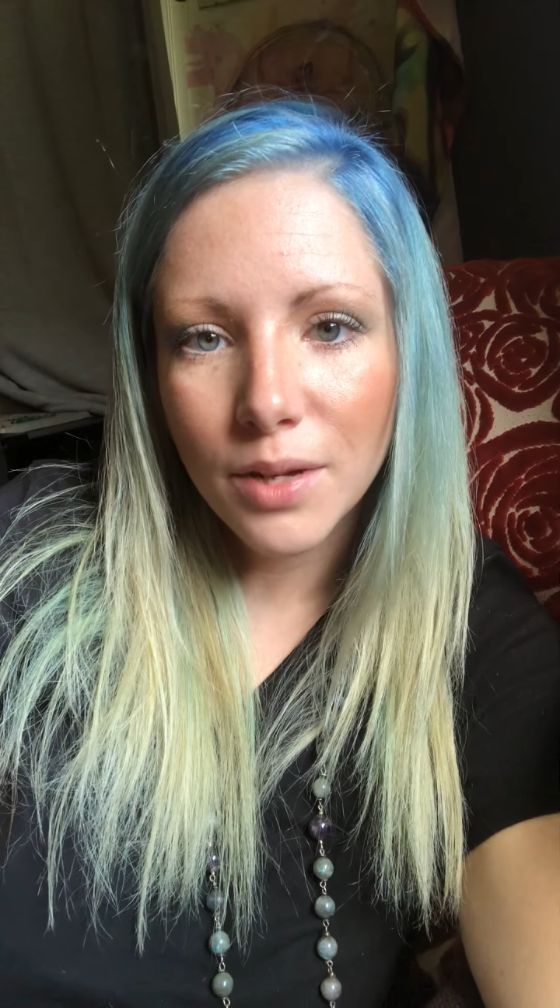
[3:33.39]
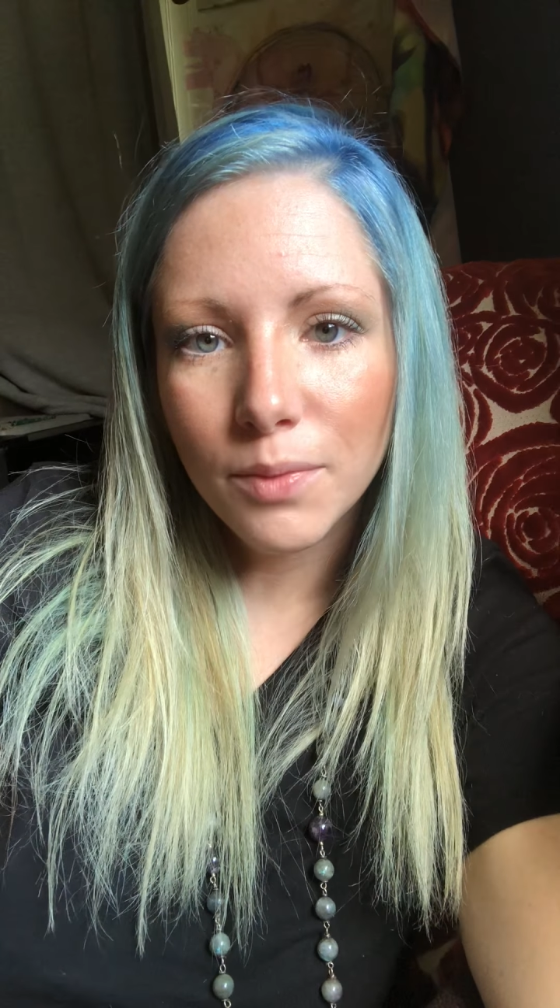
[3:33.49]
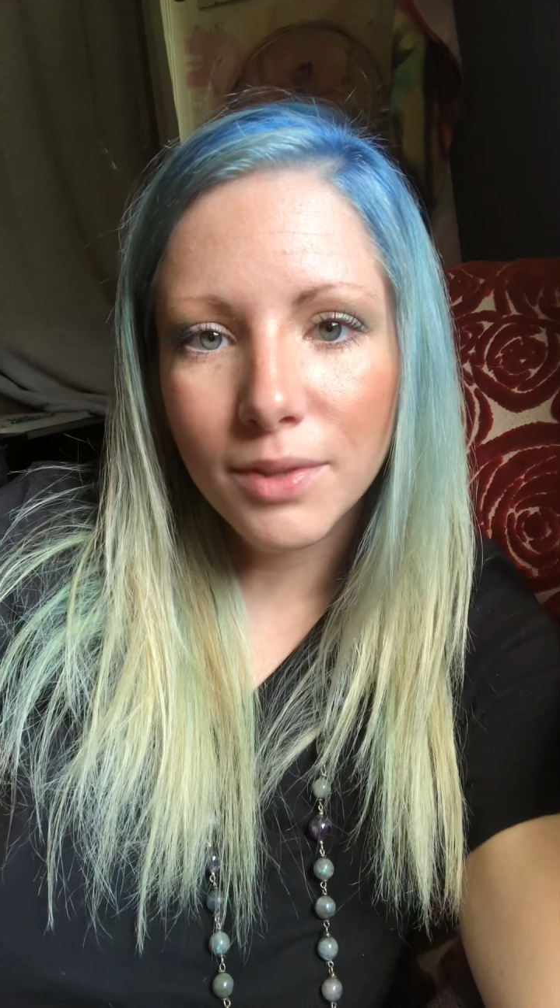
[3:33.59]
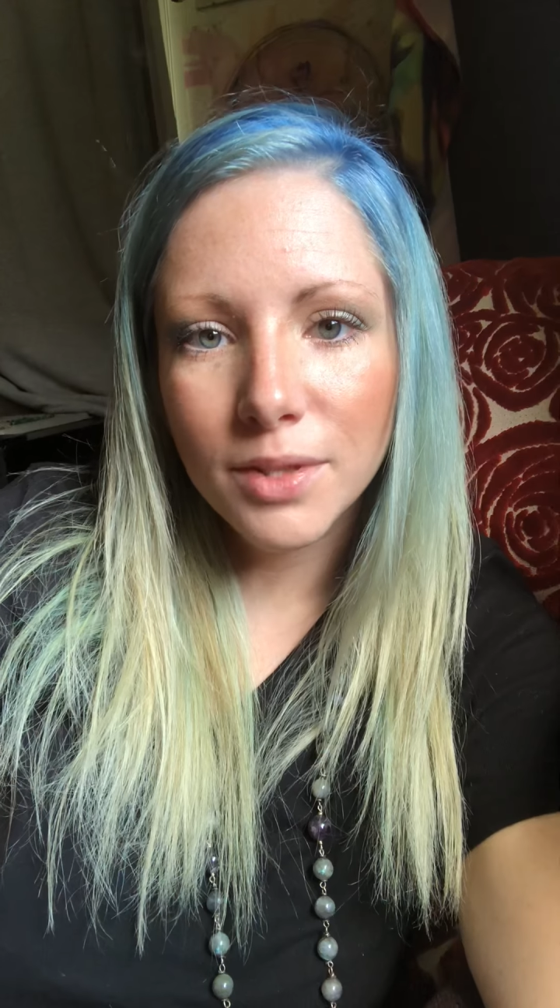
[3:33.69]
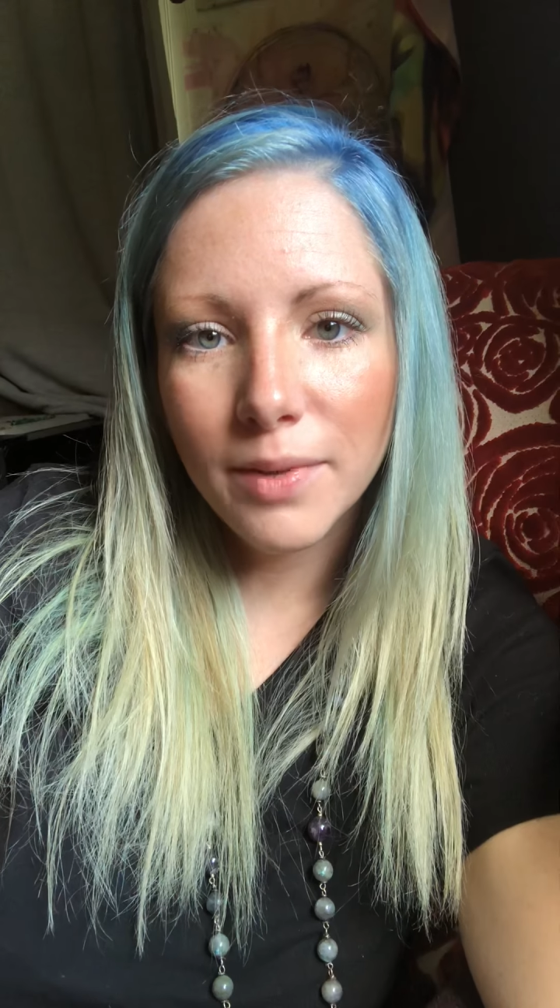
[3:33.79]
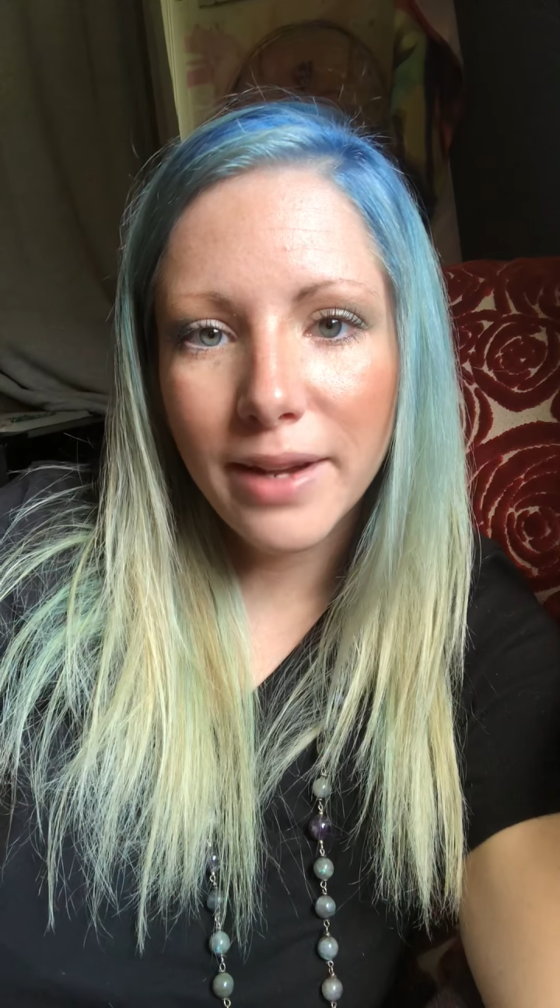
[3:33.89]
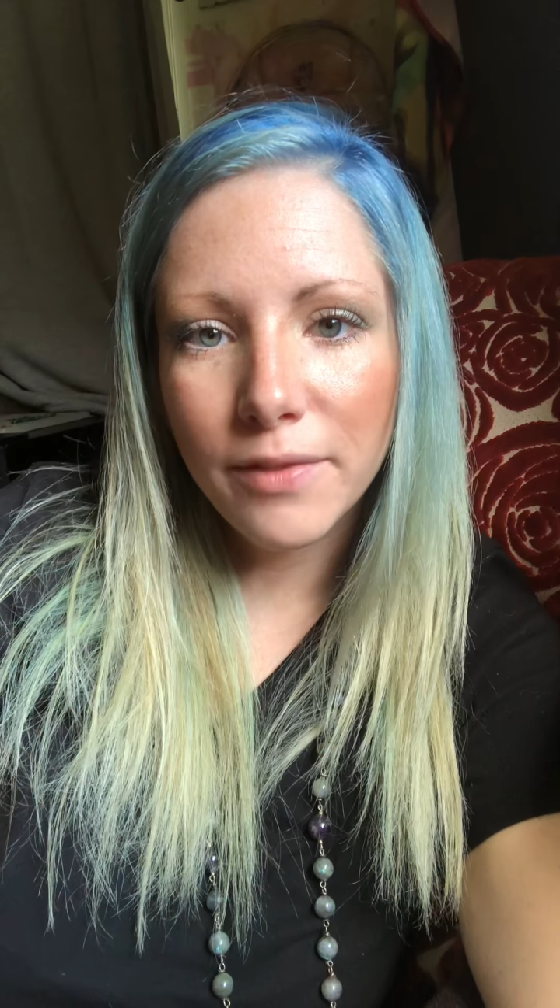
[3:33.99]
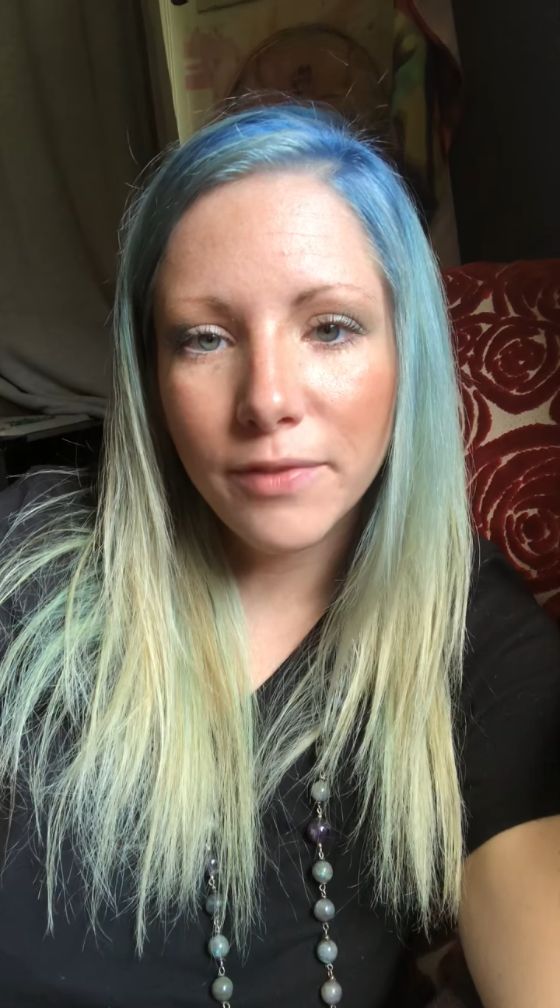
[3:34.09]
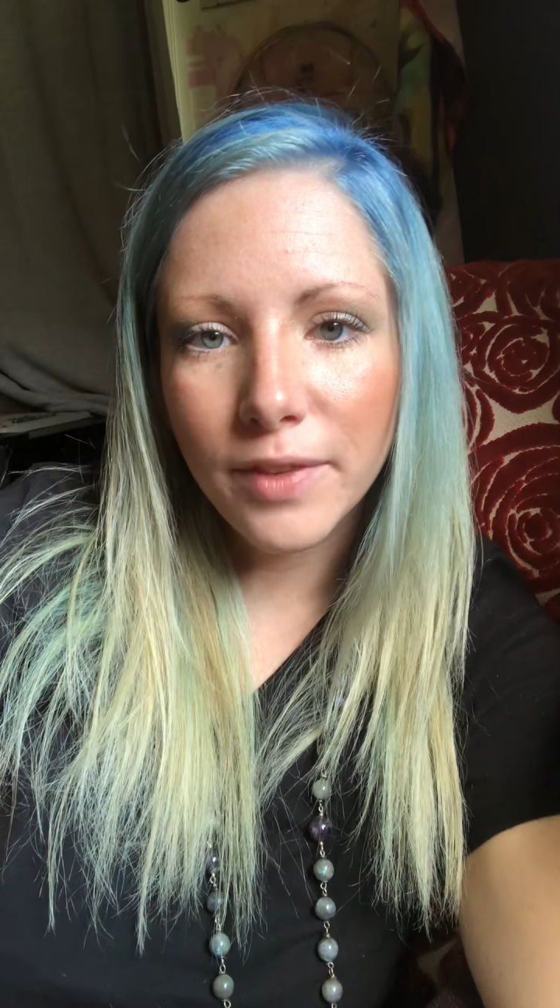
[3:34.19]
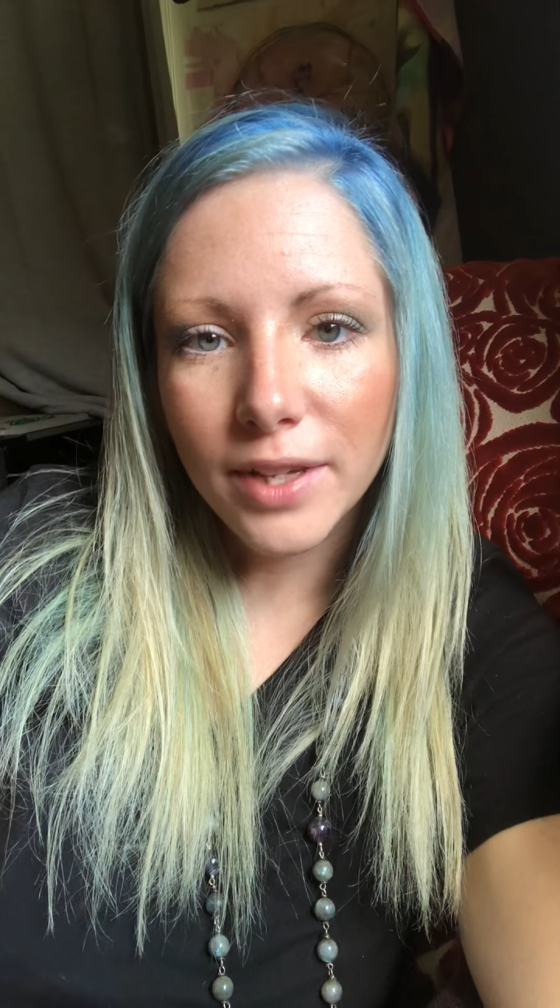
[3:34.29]
What do I
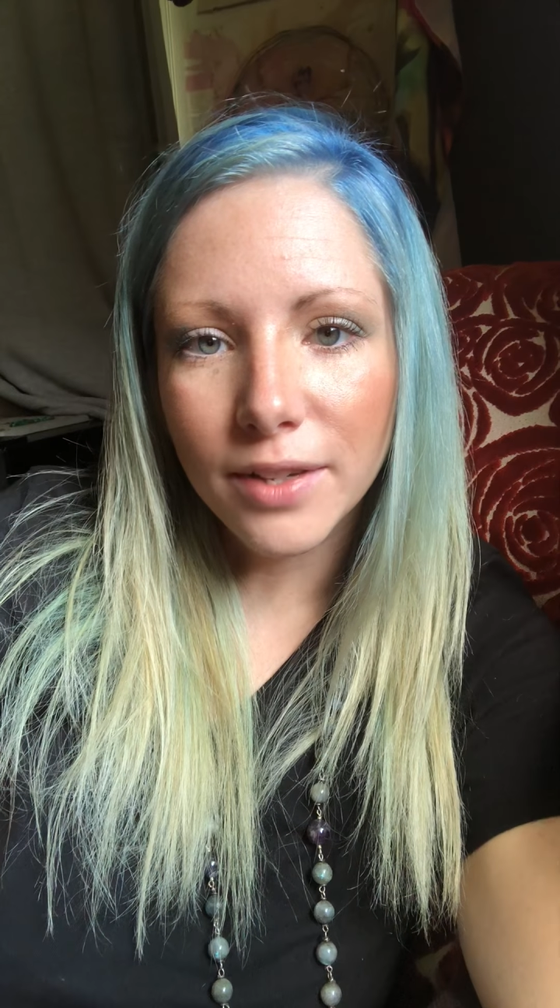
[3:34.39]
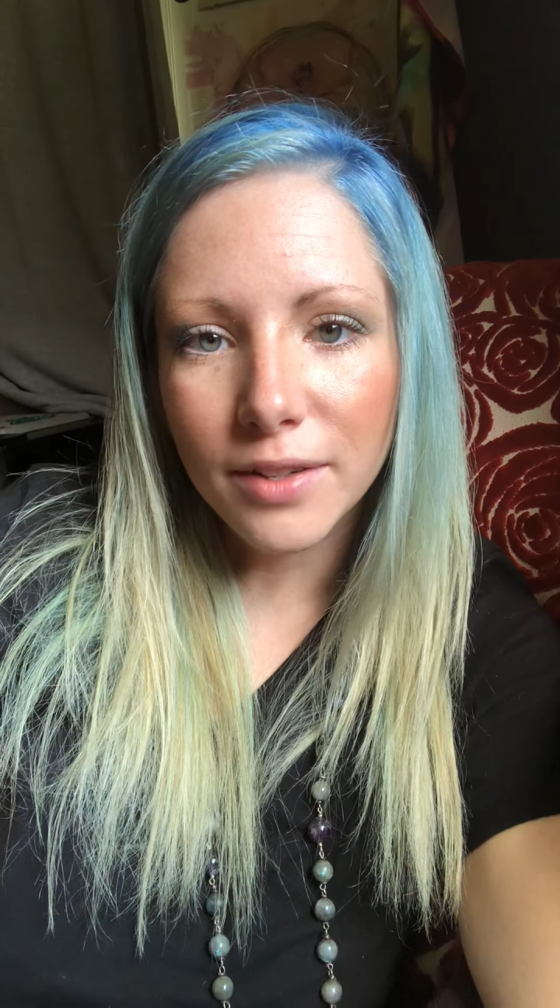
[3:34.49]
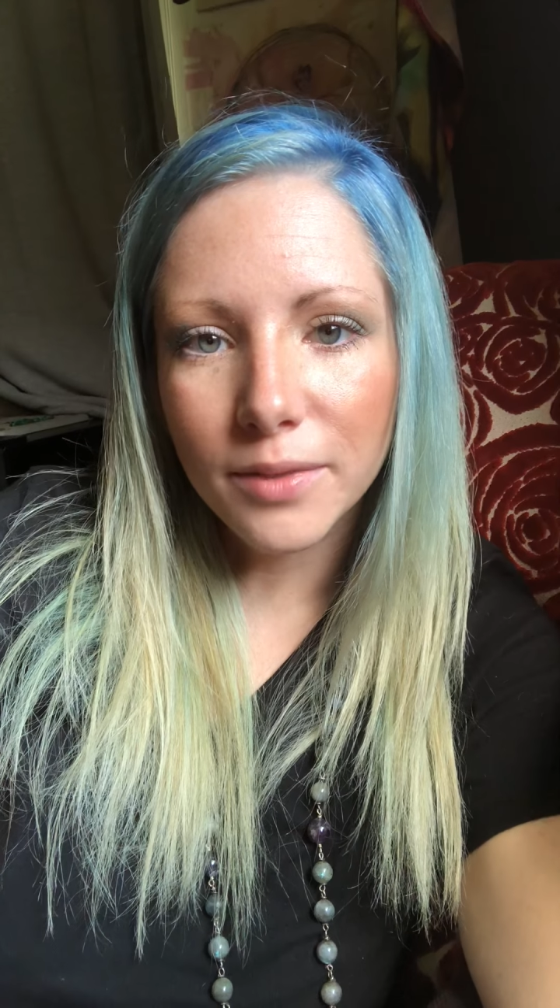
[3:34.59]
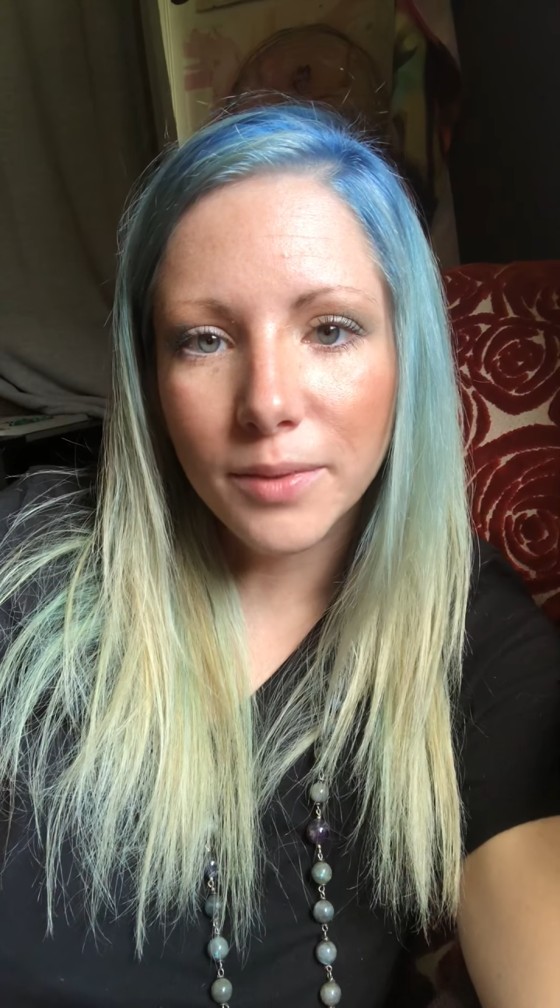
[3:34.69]
feel?